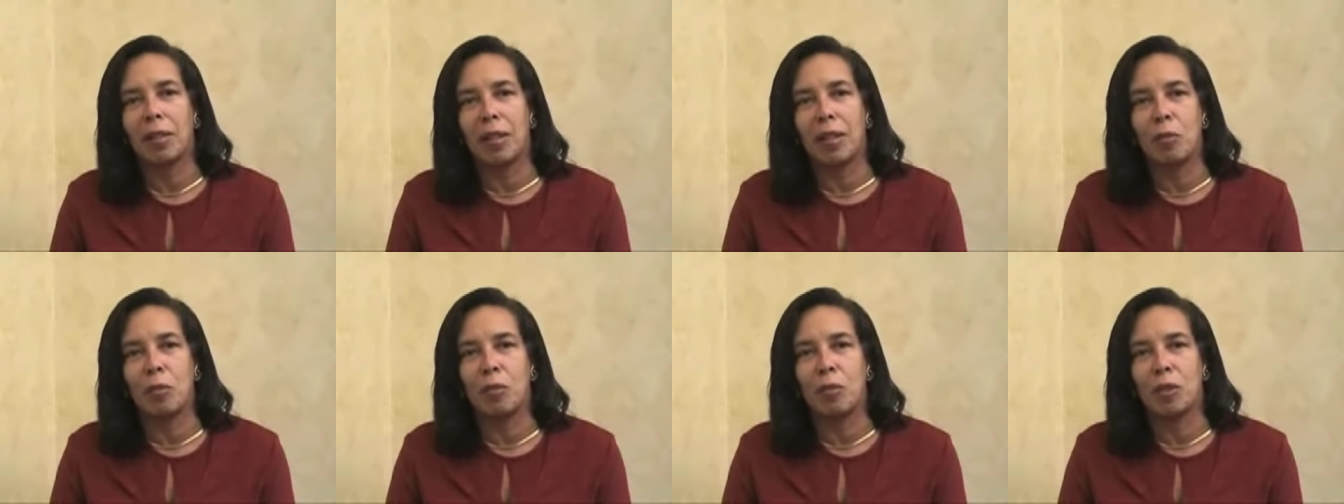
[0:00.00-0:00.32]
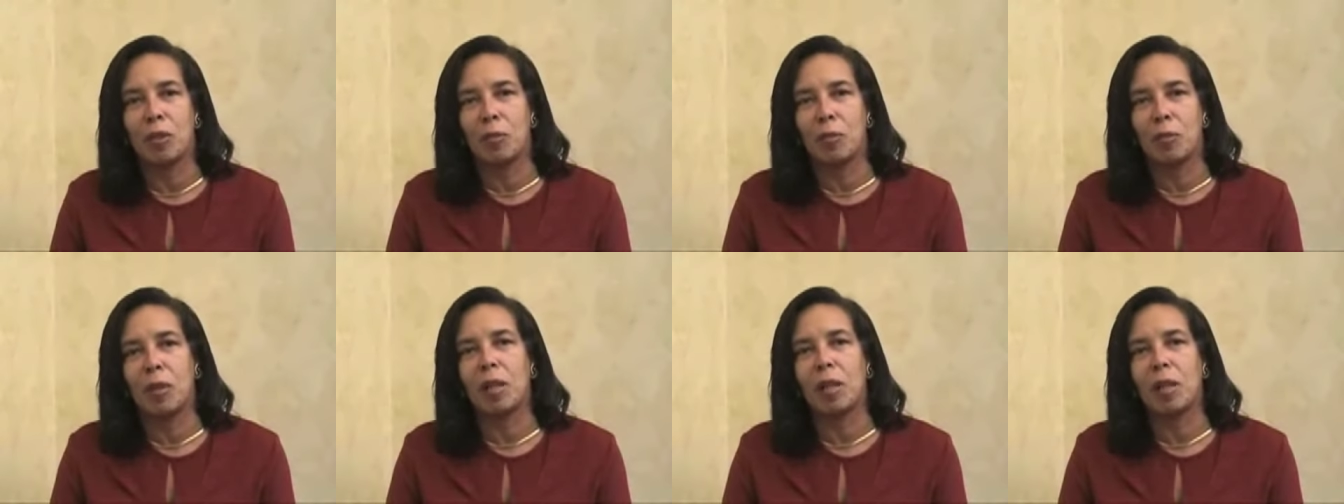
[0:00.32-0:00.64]
in
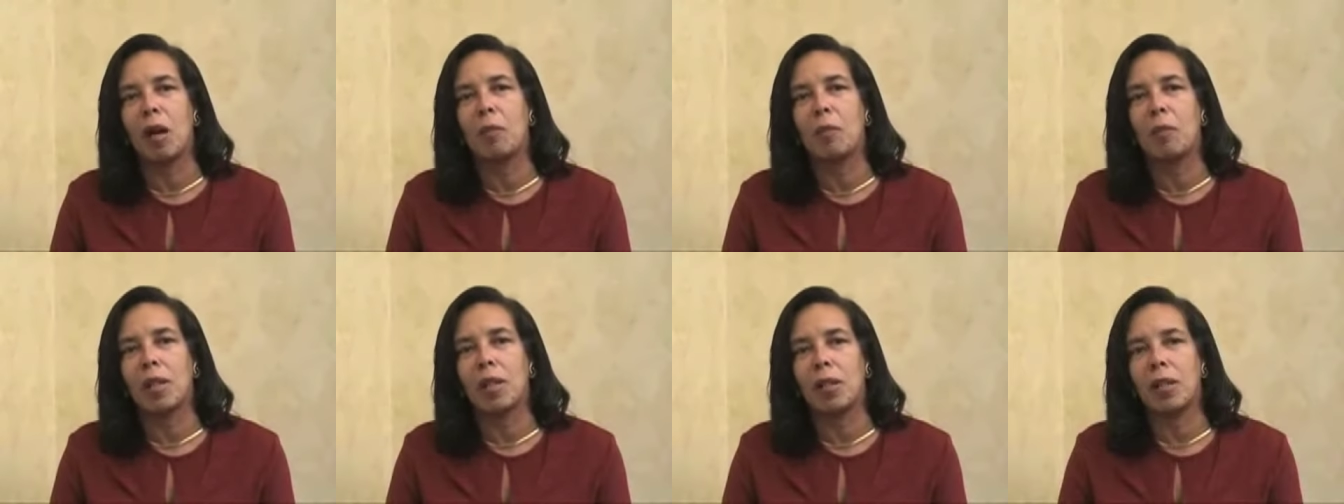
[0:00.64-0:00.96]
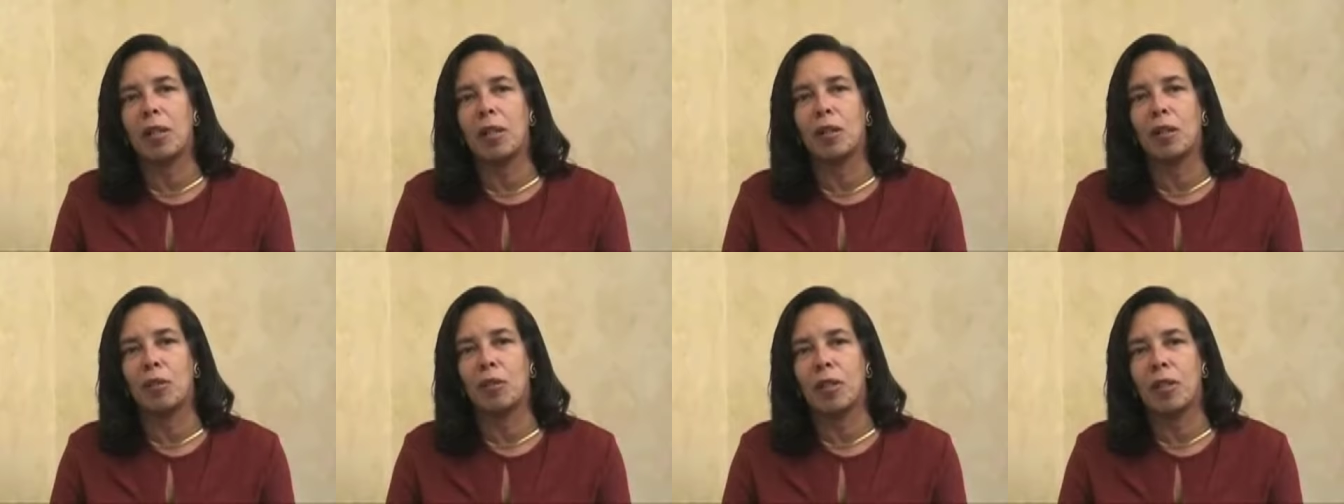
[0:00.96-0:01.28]
what's becoming an
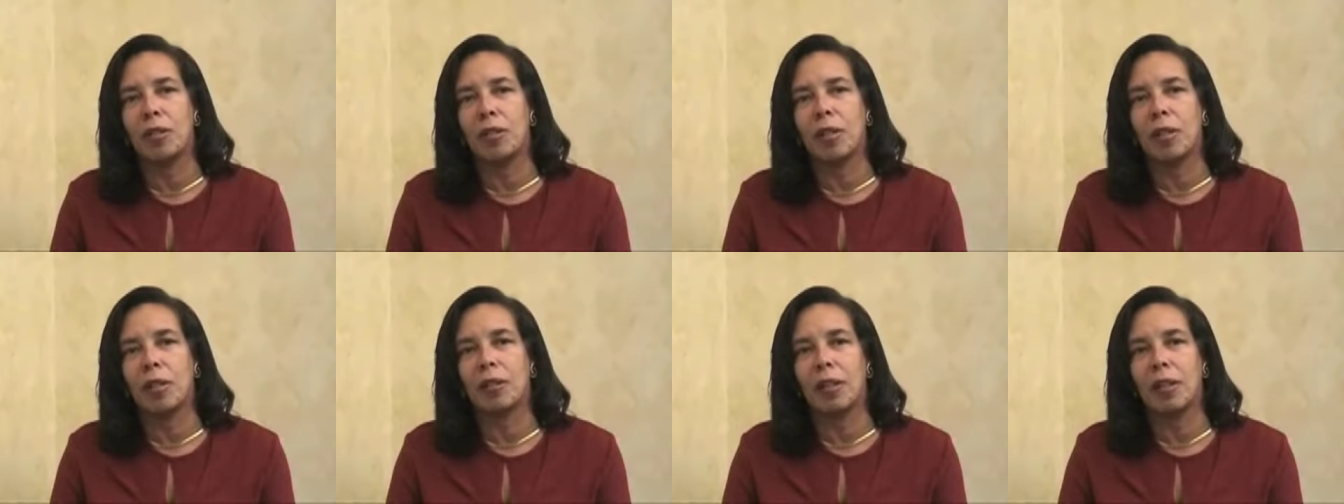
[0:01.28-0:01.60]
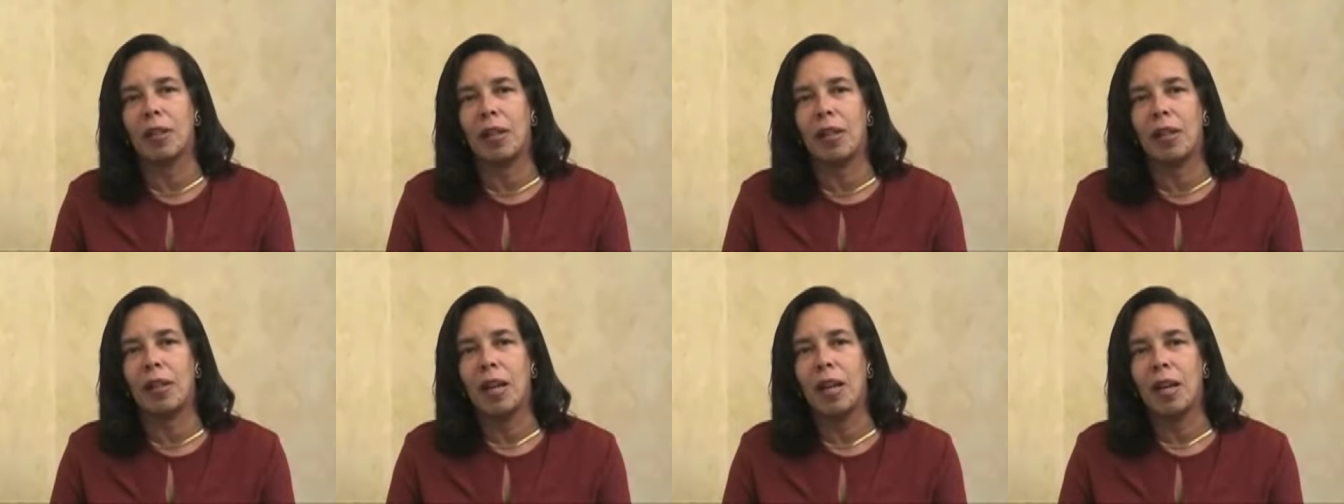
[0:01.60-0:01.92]

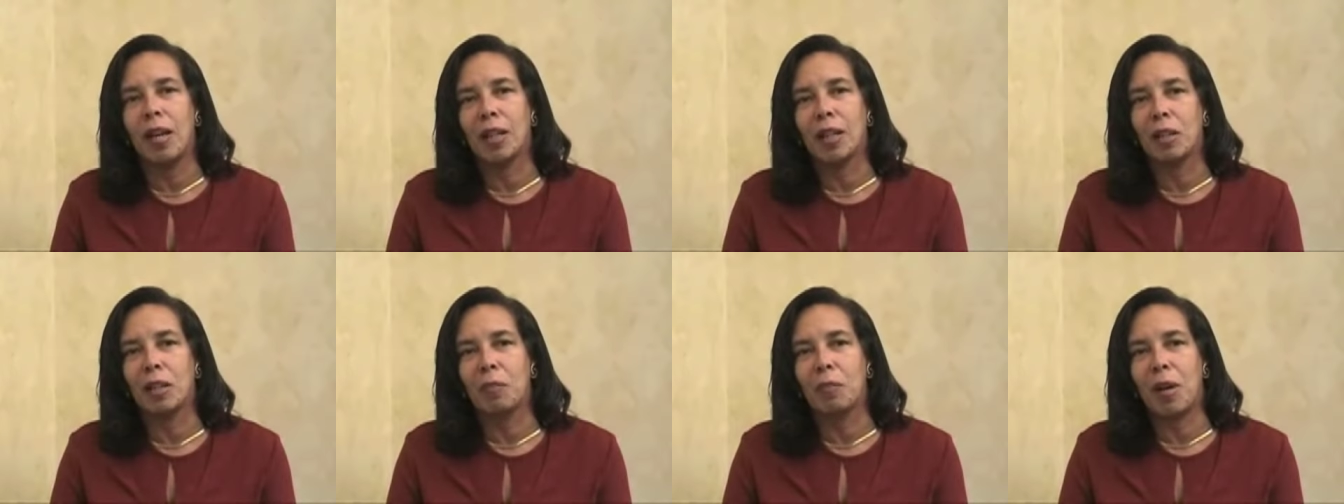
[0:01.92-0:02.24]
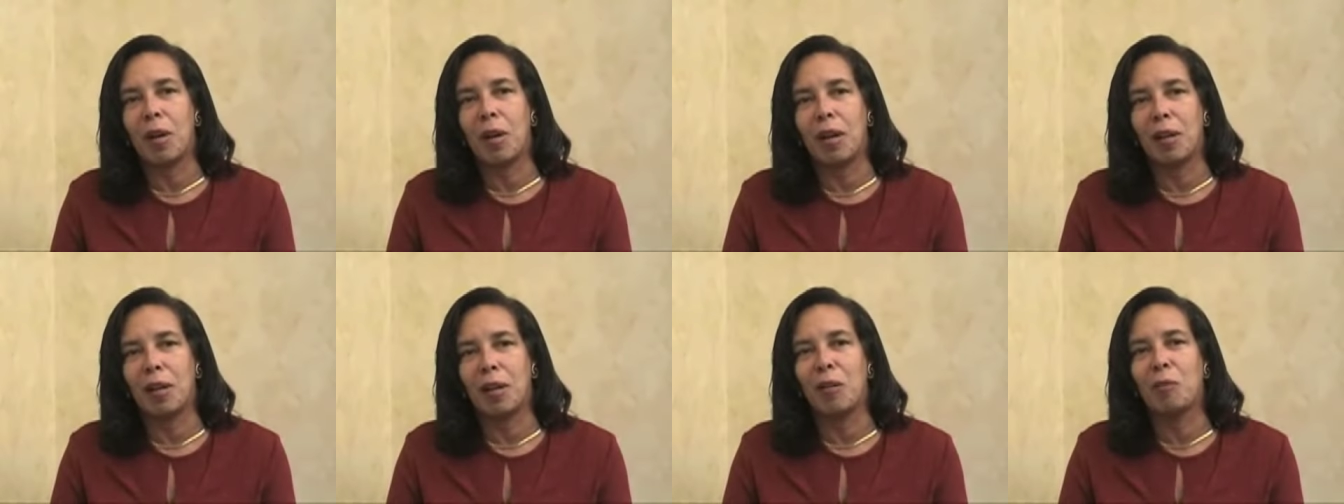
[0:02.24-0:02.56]
increasingly
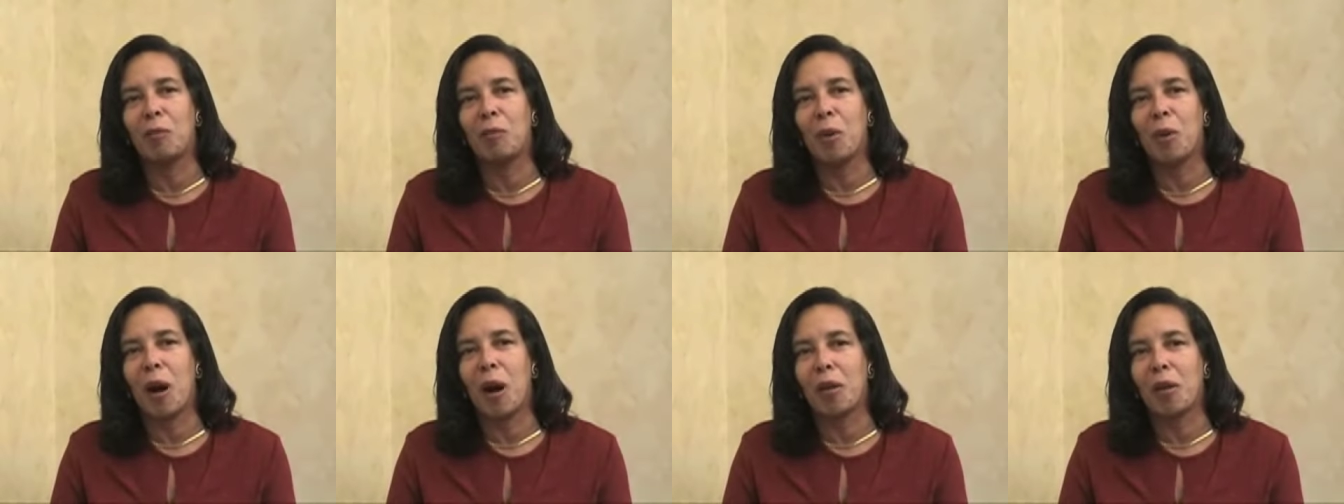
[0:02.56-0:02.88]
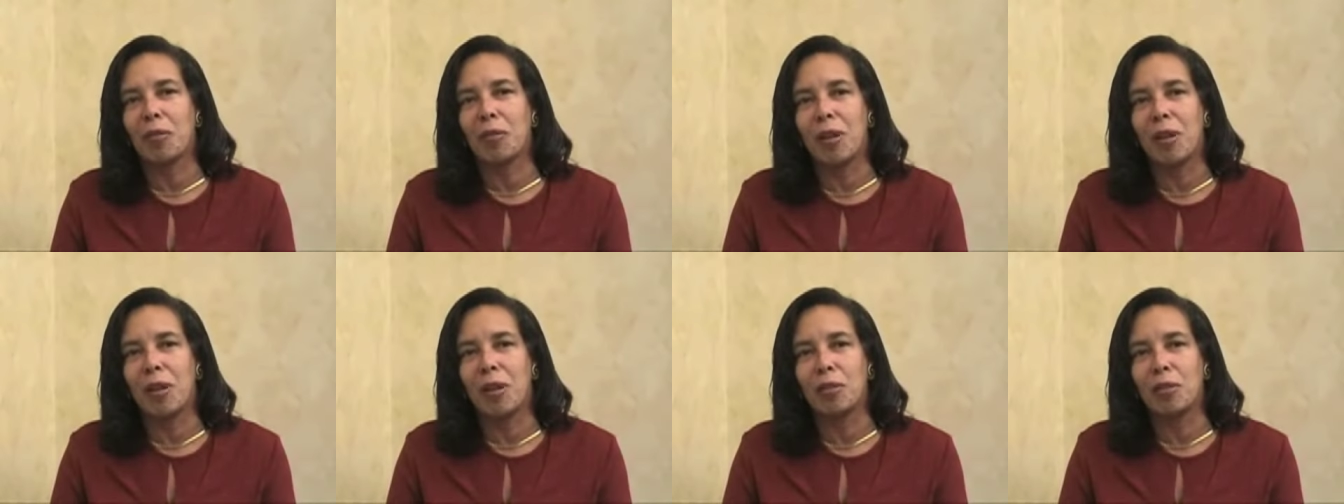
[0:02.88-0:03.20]
competitive
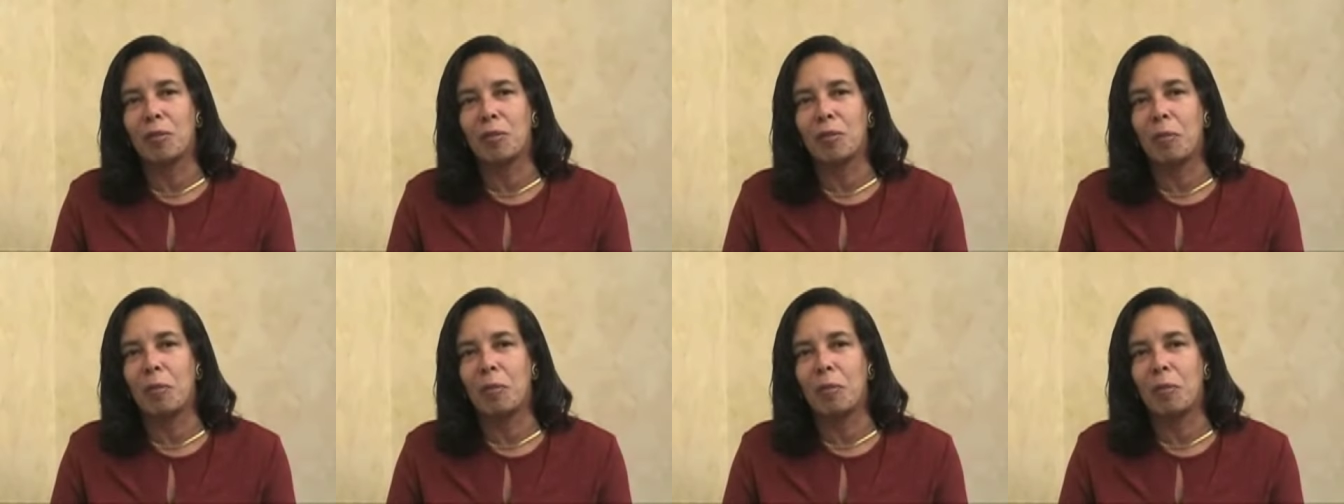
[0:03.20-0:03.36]
process.